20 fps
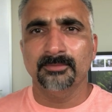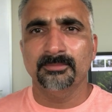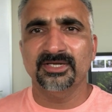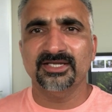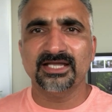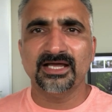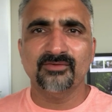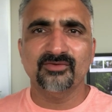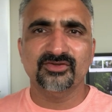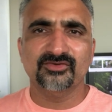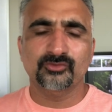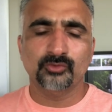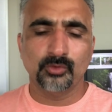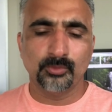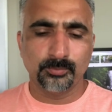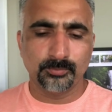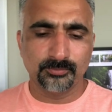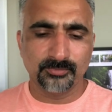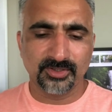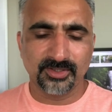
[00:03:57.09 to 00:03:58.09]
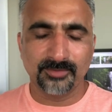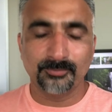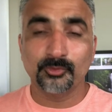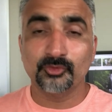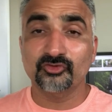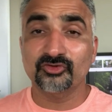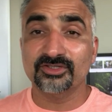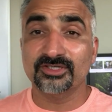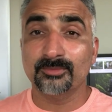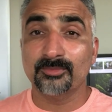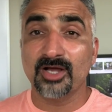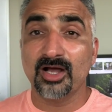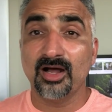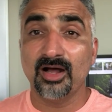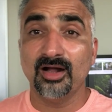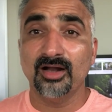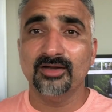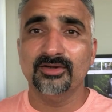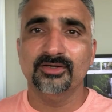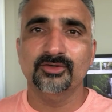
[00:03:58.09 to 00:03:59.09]
But I was so pushing them
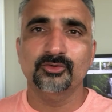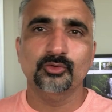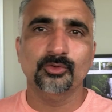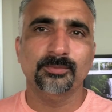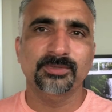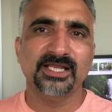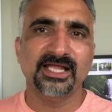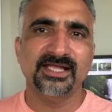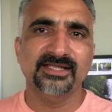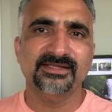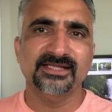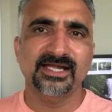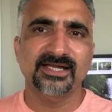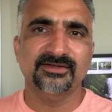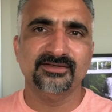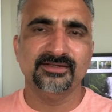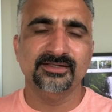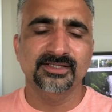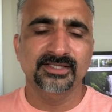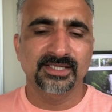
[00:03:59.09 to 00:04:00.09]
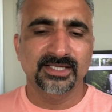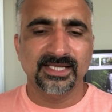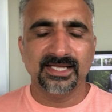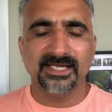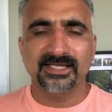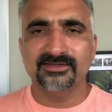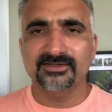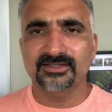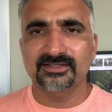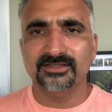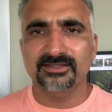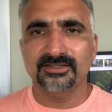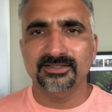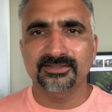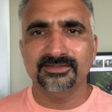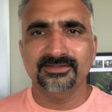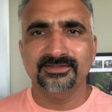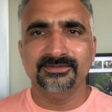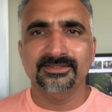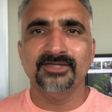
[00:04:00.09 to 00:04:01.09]
hard to apply that, and
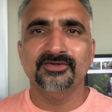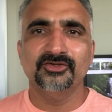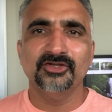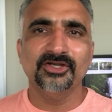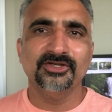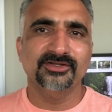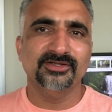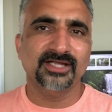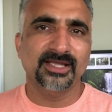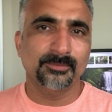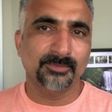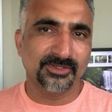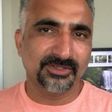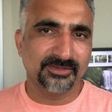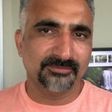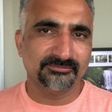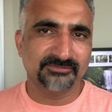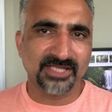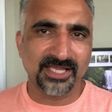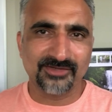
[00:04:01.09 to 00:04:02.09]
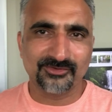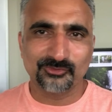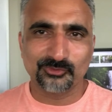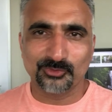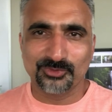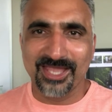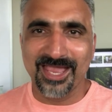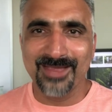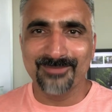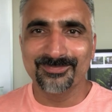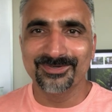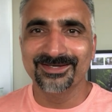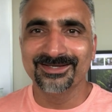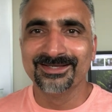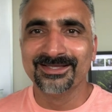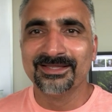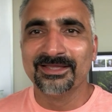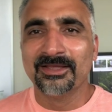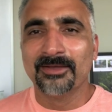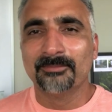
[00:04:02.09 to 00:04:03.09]
they did. I mean, thanks to them.